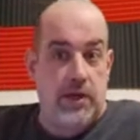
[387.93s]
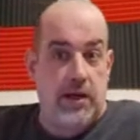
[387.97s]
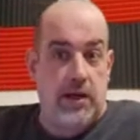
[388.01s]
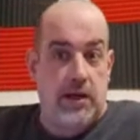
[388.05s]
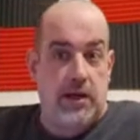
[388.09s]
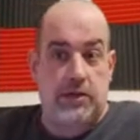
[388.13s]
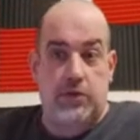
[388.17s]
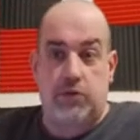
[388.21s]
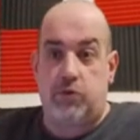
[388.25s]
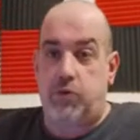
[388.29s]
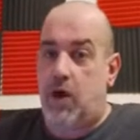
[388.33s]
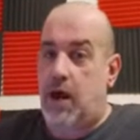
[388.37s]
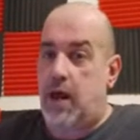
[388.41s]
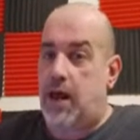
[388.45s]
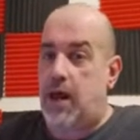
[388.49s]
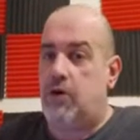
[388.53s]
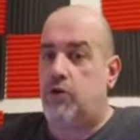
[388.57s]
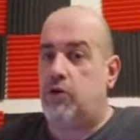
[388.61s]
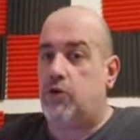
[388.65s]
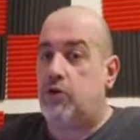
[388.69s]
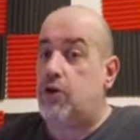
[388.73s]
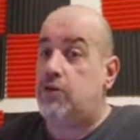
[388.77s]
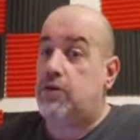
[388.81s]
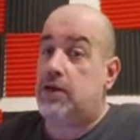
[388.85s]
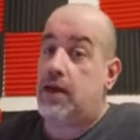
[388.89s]
it's where,
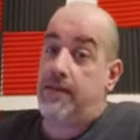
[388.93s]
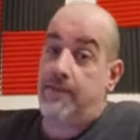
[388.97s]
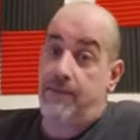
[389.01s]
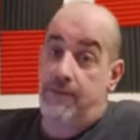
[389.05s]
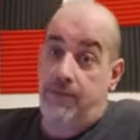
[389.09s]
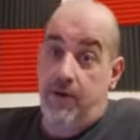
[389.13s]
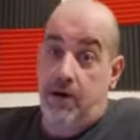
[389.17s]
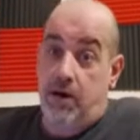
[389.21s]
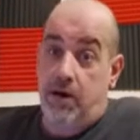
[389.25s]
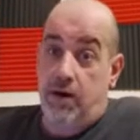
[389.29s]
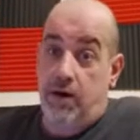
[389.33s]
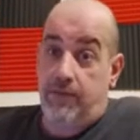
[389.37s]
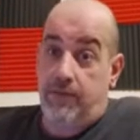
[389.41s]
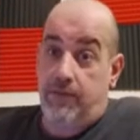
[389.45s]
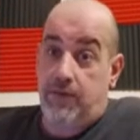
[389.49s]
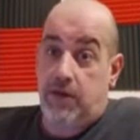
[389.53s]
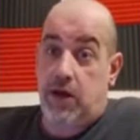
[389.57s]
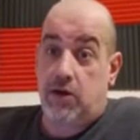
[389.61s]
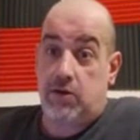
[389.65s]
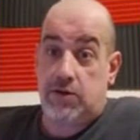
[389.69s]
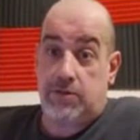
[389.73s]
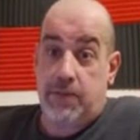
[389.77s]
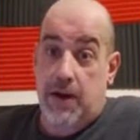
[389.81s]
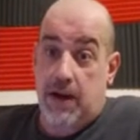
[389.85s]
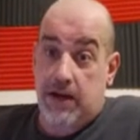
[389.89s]
although the M5
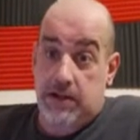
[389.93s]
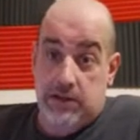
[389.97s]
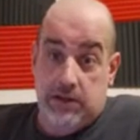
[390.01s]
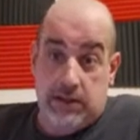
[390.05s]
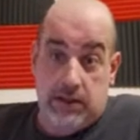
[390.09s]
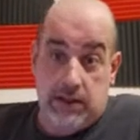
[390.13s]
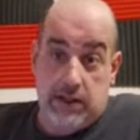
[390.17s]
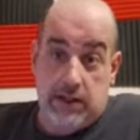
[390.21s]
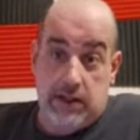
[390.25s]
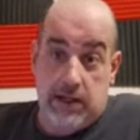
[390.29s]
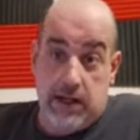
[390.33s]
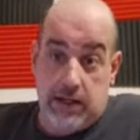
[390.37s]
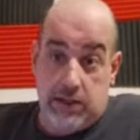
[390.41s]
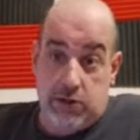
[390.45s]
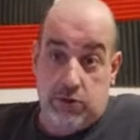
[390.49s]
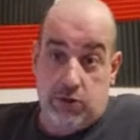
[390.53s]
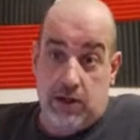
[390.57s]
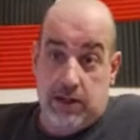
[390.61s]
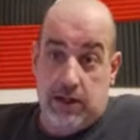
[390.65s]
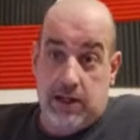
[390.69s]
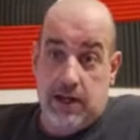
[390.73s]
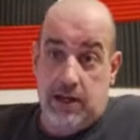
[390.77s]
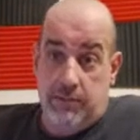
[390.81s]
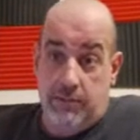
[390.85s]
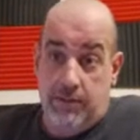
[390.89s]
goes back to the
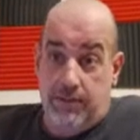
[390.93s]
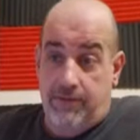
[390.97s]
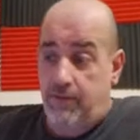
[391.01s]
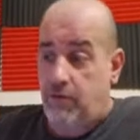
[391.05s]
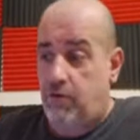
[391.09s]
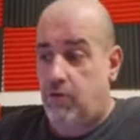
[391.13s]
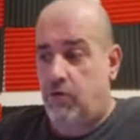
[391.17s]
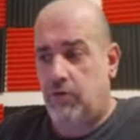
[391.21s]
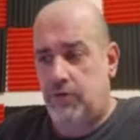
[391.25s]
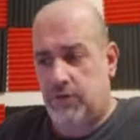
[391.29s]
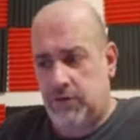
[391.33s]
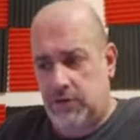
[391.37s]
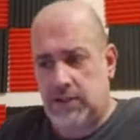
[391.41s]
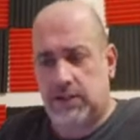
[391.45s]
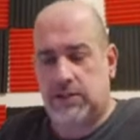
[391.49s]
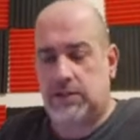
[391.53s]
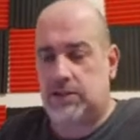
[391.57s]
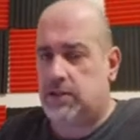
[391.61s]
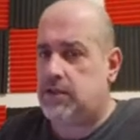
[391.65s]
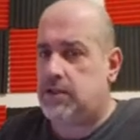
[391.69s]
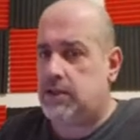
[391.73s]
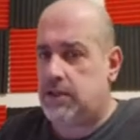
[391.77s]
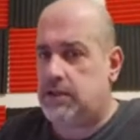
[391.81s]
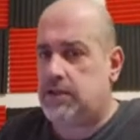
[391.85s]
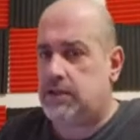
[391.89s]
E28 before,
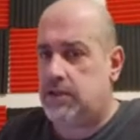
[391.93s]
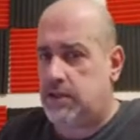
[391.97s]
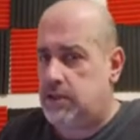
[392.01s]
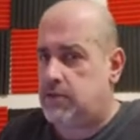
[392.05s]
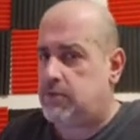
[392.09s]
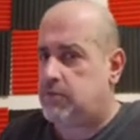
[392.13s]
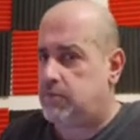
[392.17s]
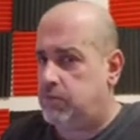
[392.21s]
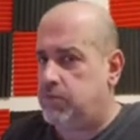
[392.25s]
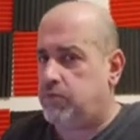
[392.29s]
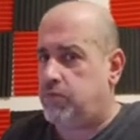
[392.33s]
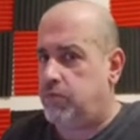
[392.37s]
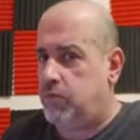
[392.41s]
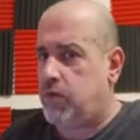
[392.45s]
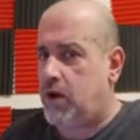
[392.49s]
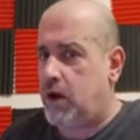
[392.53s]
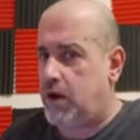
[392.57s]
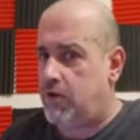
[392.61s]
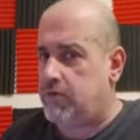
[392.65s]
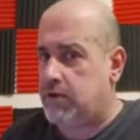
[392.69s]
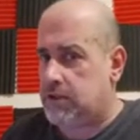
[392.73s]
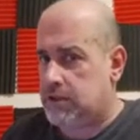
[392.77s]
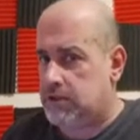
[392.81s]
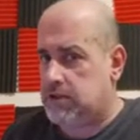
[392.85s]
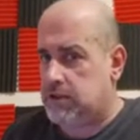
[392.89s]
this is
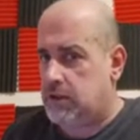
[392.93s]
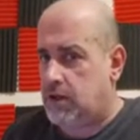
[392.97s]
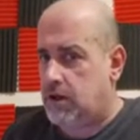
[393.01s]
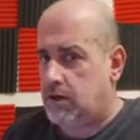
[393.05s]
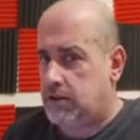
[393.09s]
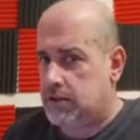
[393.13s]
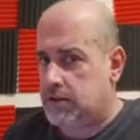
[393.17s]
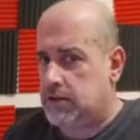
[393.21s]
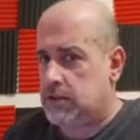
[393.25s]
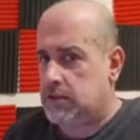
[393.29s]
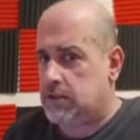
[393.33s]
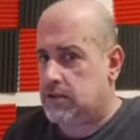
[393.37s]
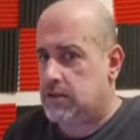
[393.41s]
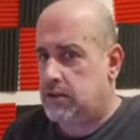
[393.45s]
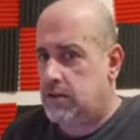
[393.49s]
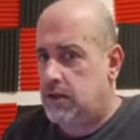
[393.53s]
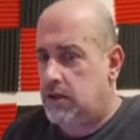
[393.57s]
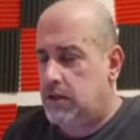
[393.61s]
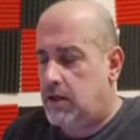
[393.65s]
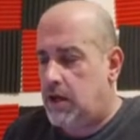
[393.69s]
where it started.